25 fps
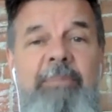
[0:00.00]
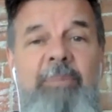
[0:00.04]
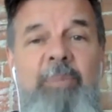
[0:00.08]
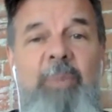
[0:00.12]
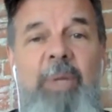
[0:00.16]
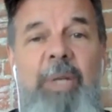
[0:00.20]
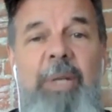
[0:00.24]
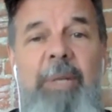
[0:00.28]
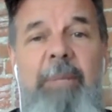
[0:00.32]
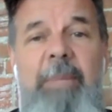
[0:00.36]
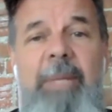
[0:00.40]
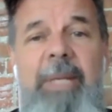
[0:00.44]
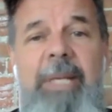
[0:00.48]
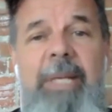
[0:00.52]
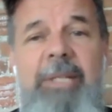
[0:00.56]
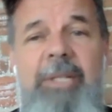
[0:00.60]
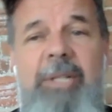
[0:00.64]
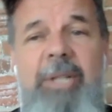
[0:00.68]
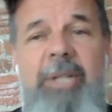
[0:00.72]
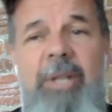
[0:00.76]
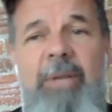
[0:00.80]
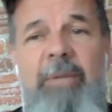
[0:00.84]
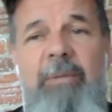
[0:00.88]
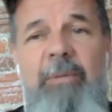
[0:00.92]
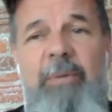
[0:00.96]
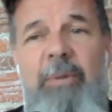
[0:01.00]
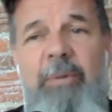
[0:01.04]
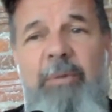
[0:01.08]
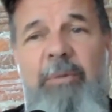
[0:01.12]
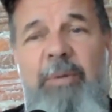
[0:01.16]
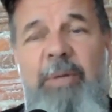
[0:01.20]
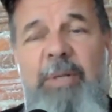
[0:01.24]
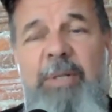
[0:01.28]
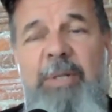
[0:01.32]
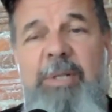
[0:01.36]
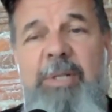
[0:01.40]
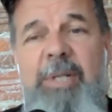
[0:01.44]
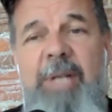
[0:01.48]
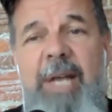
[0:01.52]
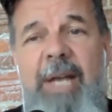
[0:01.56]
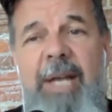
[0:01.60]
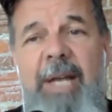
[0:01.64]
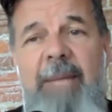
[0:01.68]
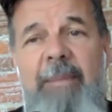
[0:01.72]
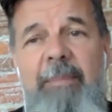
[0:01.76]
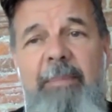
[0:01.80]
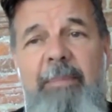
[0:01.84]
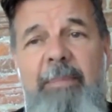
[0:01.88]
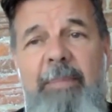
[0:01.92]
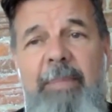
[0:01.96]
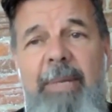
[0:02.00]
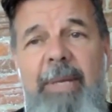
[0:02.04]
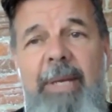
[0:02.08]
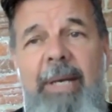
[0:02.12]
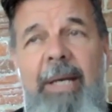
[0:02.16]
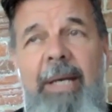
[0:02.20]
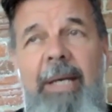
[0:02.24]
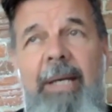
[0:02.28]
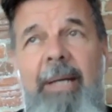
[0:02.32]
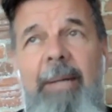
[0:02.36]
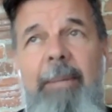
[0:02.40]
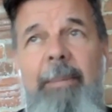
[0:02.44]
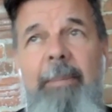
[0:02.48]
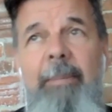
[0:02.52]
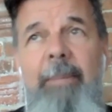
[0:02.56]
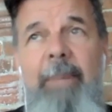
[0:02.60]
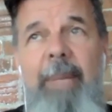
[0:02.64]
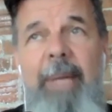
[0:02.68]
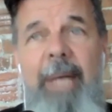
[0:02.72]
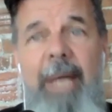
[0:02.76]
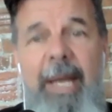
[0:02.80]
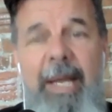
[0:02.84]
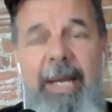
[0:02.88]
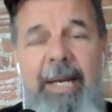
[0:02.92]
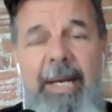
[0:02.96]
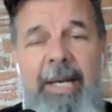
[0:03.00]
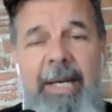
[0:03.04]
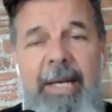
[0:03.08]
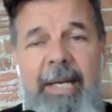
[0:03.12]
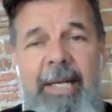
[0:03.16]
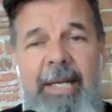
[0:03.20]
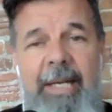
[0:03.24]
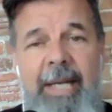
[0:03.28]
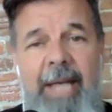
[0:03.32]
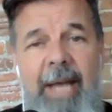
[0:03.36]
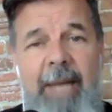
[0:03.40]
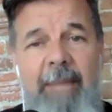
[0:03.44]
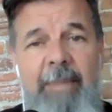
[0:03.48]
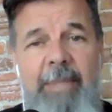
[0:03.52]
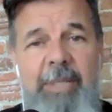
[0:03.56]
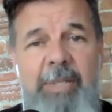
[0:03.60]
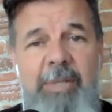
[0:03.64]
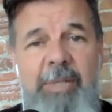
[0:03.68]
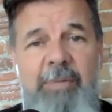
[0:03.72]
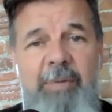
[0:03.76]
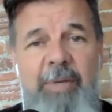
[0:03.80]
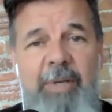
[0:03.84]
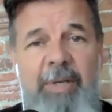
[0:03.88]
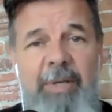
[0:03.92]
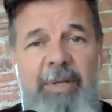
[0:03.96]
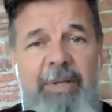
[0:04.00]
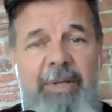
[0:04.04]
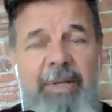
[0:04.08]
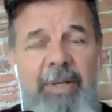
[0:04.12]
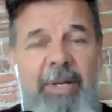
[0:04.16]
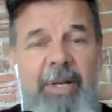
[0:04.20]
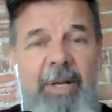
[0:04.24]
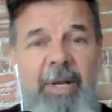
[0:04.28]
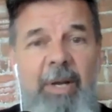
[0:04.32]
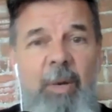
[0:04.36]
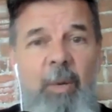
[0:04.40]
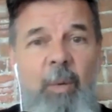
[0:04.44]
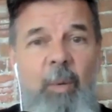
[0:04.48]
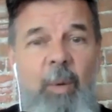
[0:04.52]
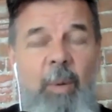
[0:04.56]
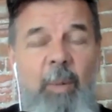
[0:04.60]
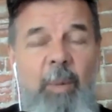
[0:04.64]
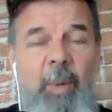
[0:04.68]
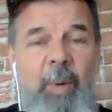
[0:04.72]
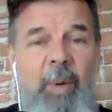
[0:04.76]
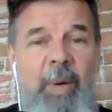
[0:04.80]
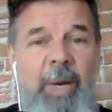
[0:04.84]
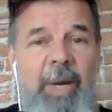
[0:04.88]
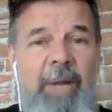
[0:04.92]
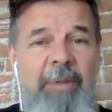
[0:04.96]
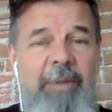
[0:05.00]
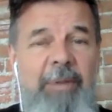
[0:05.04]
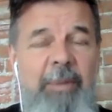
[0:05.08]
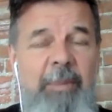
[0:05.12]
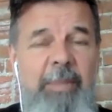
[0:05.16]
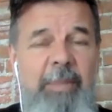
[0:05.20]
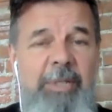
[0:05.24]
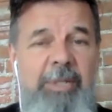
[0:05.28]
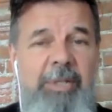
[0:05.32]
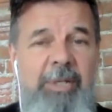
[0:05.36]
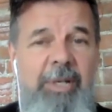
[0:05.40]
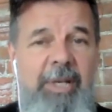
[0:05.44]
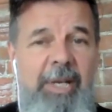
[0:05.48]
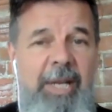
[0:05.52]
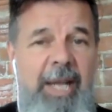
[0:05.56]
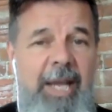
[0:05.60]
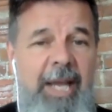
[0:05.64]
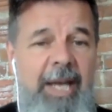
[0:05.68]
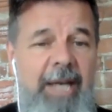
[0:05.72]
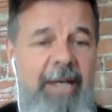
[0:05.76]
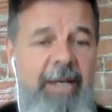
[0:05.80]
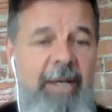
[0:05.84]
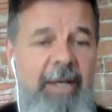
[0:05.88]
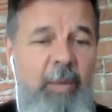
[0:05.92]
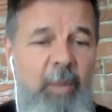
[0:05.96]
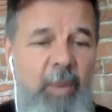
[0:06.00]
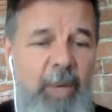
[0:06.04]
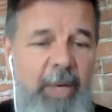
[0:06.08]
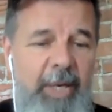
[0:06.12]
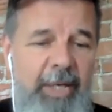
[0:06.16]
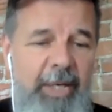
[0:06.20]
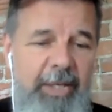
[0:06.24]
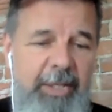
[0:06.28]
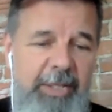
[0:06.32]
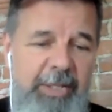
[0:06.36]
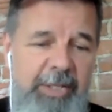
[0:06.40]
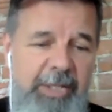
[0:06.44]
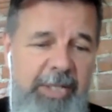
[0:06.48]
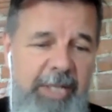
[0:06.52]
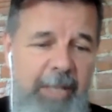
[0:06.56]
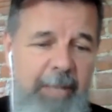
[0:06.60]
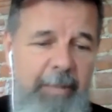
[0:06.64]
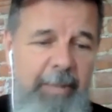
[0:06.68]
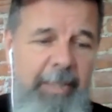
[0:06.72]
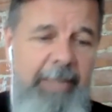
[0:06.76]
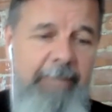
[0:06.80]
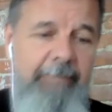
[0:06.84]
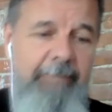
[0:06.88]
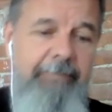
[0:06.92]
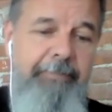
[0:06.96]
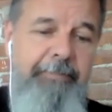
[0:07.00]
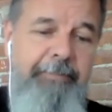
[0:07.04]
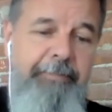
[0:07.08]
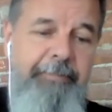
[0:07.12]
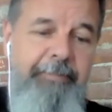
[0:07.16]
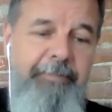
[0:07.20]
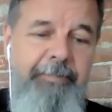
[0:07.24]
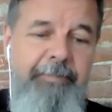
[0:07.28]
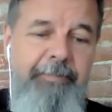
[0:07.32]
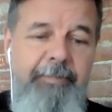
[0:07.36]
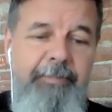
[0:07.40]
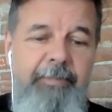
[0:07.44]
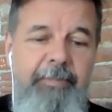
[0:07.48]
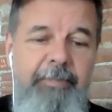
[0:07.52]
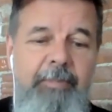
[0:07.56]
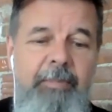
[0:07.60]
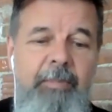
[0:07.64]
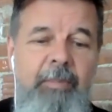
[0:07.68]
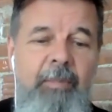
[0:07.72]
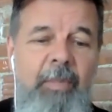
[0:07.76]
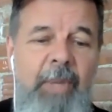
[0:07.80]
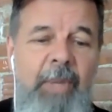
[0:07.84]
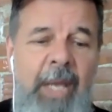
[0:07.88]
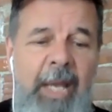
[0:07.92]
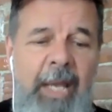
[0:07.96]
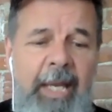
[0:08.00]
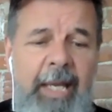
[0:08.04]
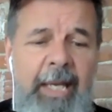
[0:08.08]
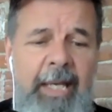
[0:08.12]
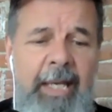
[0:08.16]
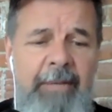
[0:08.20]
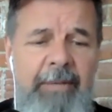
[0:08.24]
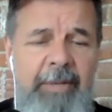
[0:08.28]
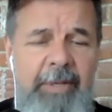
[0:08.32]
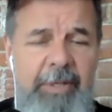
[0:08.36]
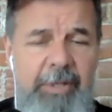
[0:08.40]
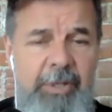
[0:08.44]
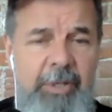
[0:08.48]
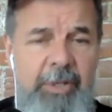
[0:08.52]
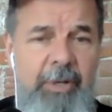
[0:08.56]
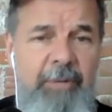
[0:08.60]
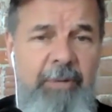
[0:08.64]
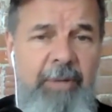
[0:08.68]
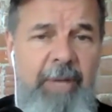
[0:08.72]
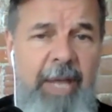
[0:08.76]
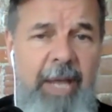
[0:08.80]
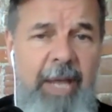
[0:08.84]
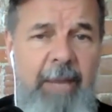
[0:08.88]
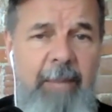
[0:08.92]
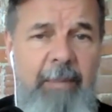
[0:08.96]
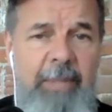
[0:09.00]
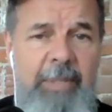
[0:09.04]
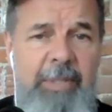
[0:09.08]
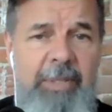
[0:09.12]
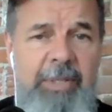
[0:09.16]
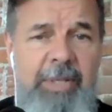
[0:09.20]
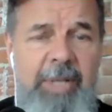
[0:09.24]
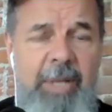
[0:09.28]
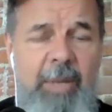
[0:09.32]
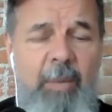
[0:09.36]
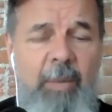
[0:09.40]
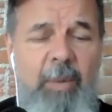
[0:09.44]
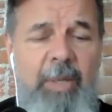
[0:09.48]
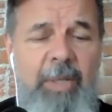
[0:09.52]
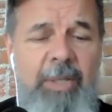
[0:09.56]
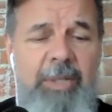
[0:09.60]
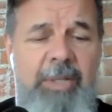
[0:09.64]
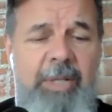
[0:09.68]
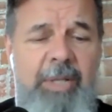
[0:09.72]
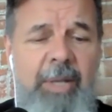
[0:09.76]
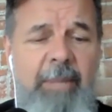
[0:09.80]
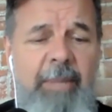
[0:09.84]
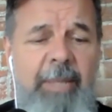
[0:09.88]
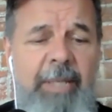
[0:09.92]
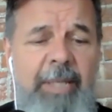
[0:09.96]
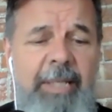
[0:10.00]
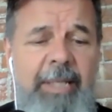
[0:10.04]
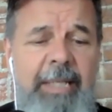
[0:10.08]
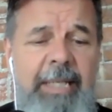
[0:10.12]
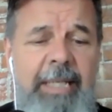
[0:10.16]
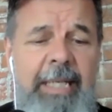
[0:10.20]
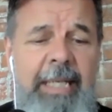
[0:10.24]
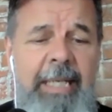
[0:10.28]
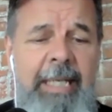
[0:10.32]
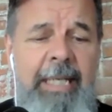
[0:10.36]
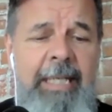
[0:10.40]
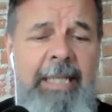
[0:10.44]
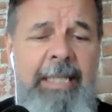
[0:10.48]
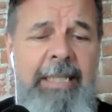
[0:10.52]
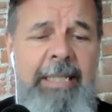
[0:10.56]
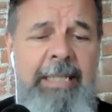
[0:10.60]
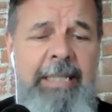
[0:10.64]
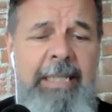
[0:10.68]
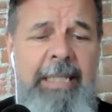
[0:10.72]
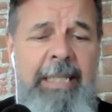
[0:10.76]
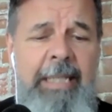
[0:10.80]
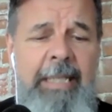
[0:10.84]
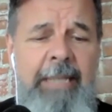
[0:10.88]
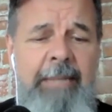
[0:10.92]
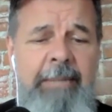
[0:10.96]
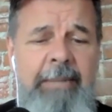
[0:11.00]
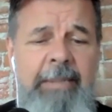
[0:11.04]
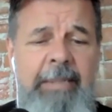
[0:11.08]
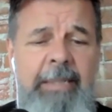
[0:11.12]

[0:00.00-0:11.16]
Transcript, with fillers: really meet each other for the first time um, at in Abbotsford when we were at the Mission Canada Workers Summit and the Serve Campus Network Summit. And uh,